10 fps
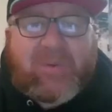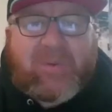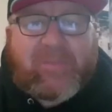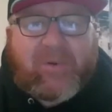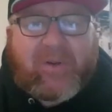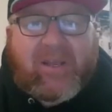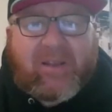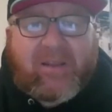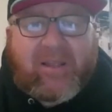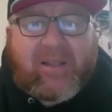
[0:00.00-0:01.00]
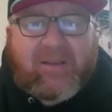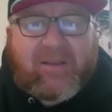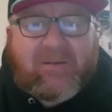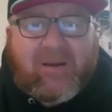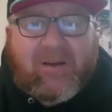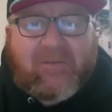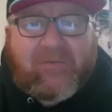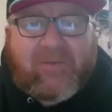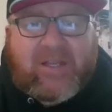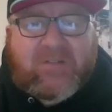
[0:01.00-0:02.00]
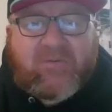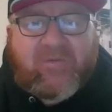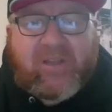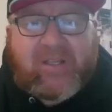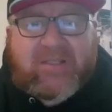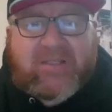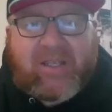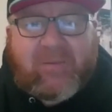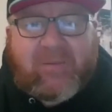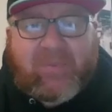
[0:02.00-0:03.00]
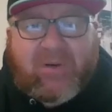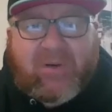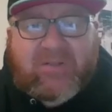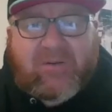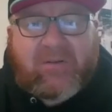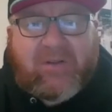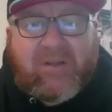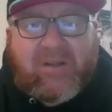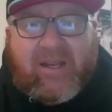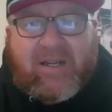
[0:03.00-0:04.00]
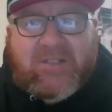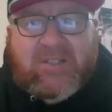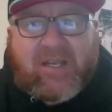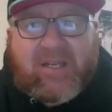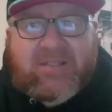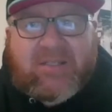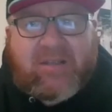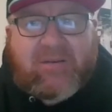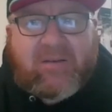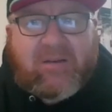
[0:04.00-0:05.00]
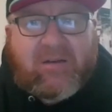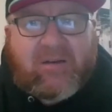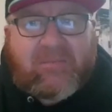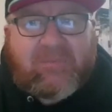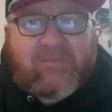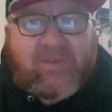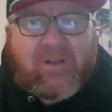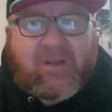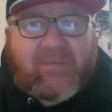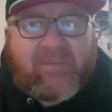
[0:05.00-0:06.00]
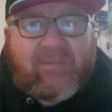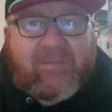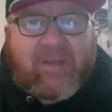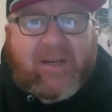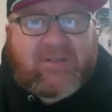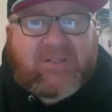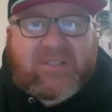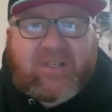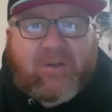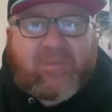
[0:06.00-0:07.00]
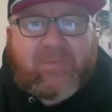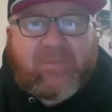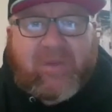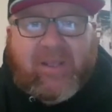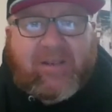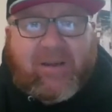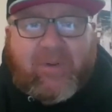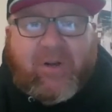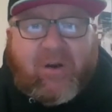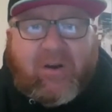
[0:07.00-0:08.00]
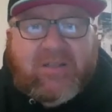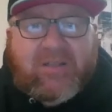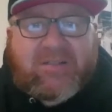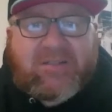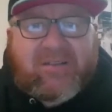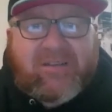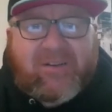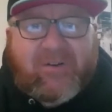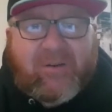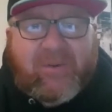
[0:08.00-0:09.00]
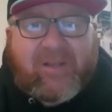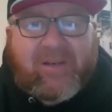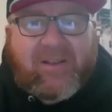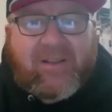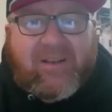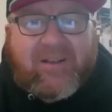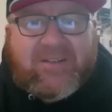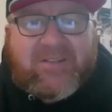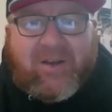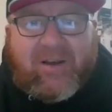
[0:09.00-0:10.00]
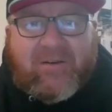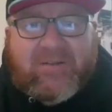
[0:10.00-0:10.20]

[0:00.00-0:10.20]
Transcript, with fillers: people were getting like uh, catching feelings and getting personal. And I just kind of said, mm. um, you know, I'm not just here, like, I'm an artist, you know what I mean? So I